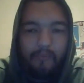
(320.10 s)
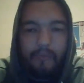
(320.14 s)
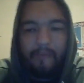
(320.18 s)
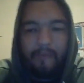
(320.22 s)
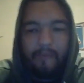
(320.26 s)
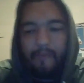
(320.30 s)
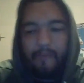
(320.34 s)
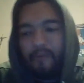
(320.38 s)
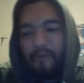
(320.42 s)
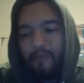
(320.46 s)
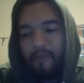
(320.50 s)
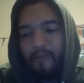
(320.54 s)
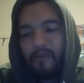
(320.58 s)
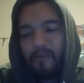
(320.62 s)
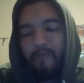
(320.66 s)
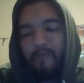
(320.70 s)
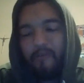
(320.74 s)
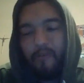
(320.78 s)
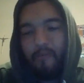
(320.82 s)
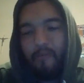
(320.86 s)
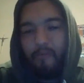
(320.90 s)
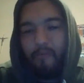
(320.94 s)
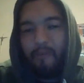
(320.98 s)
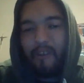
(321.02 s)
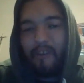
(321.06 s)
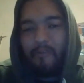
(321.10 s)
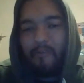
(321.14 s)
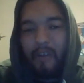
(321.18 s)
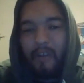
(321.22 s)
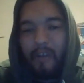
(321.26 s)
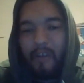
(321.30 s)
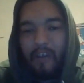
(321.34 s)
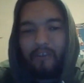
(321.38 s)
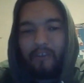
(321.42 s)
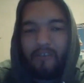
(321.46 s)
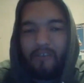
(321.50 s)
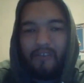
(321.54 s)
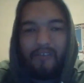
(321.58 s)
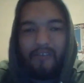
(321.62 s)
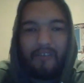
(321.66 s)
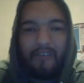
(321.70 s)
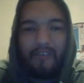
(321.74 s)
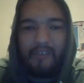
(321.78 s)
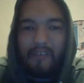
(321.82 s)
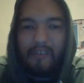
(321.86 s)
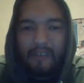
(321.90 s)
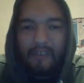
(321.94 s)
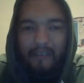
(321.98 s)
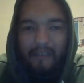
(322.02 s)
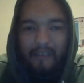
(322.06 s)
before those three big
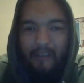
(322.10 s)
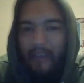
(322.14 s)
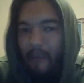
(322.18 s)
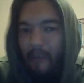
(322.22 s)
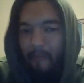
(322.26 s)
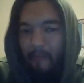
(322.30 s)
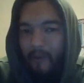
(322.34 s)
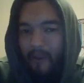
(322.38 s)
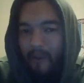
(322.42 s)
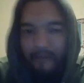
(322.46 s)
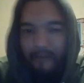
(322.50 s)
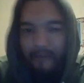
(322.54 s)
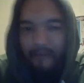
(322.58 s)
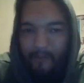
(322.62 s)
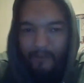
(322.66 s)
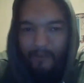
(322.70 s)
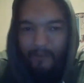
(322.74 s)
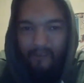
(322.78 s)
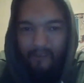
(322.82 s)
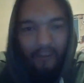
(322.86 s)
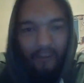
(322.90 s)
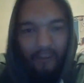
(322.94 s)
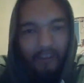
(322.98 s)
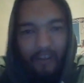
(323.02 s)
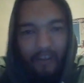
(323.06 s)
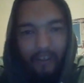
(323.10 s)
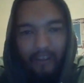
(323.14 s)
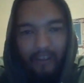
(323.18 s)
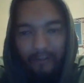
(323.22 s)
matches, anyway, it wasn't nothing.